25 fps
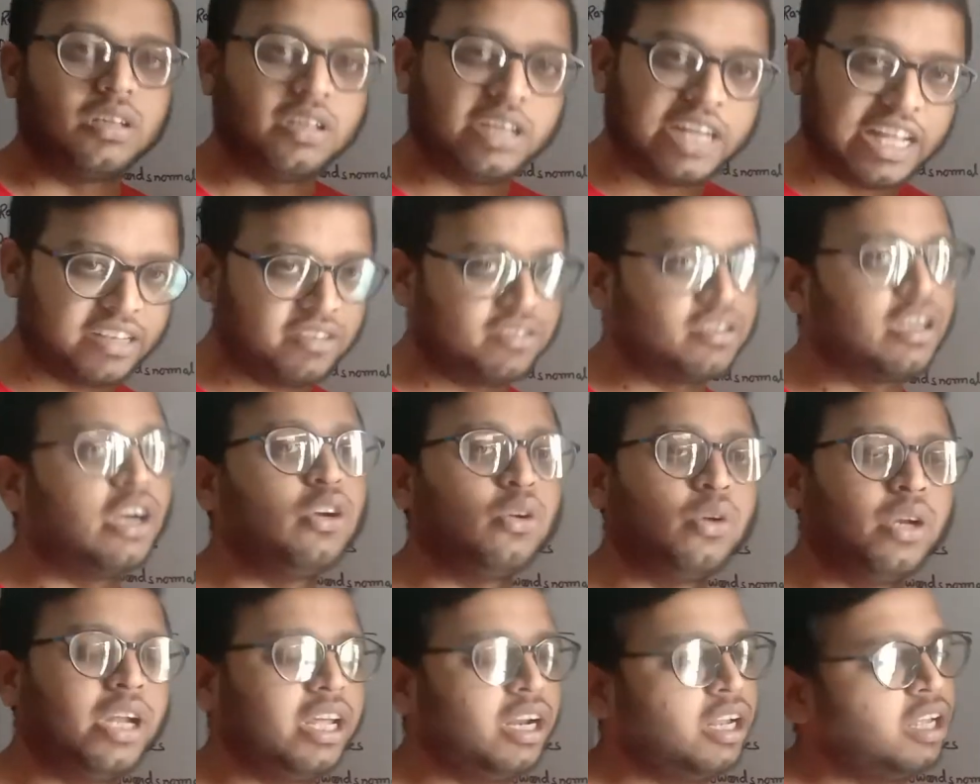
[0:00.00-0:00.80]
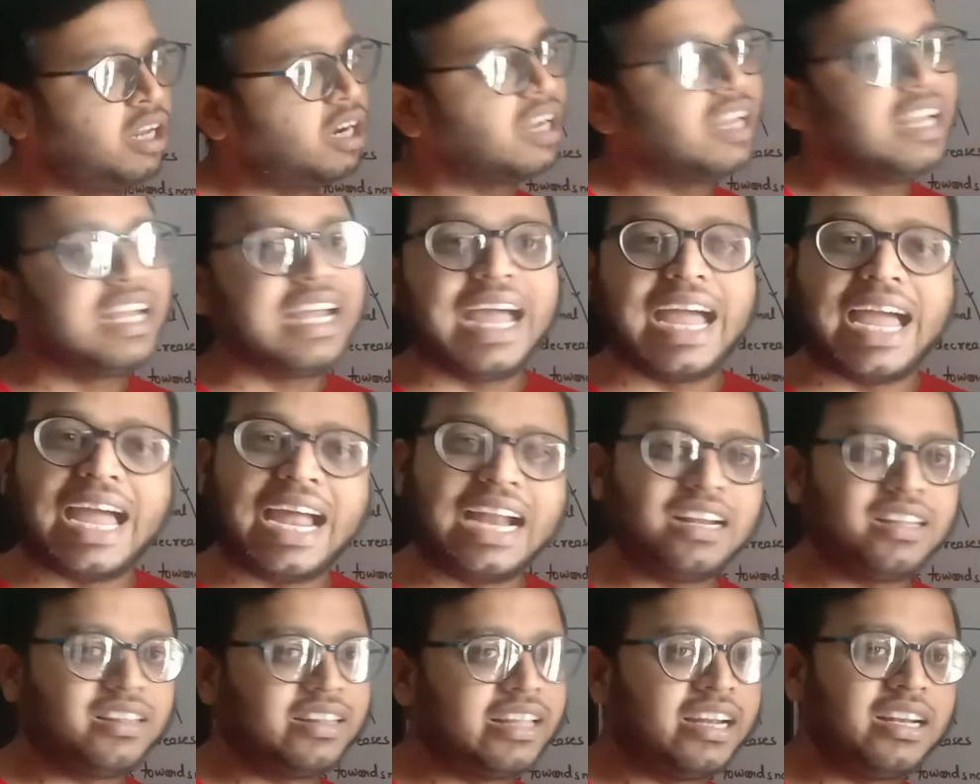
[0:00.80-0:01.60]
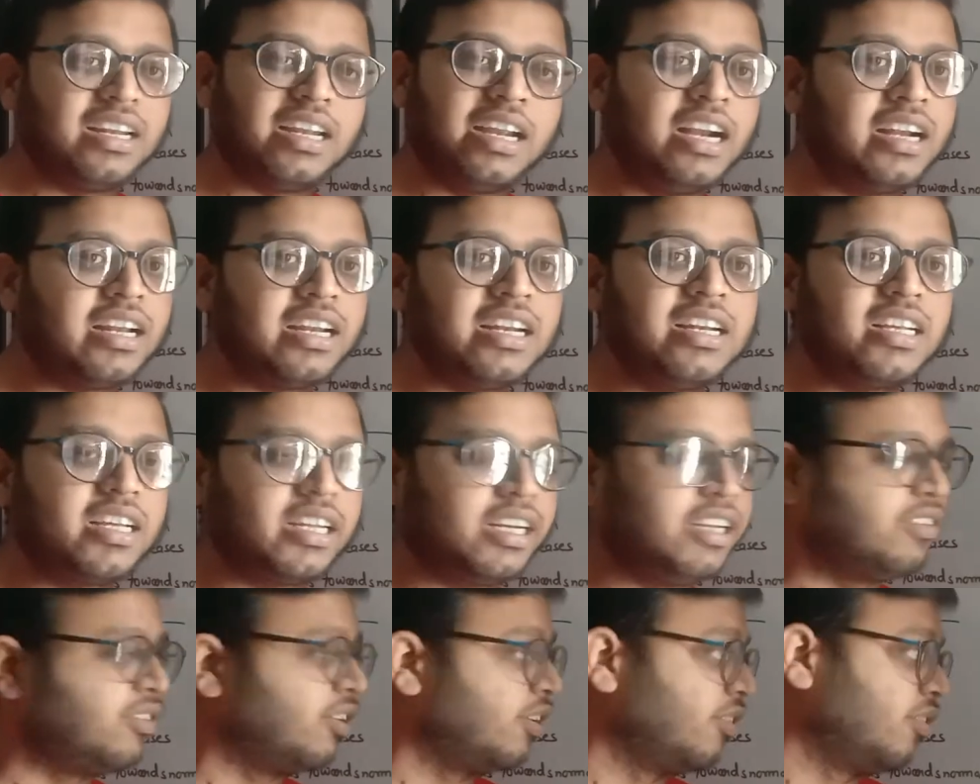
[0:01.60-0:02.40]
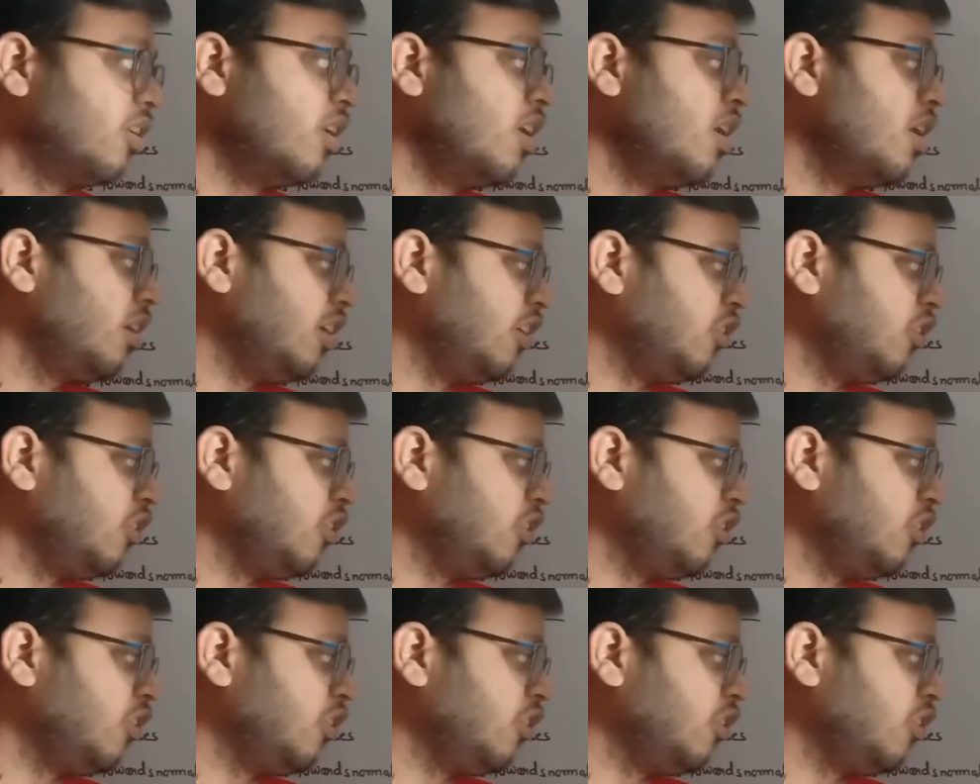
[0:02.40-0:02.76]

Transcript: denser to rarer, and then it increases.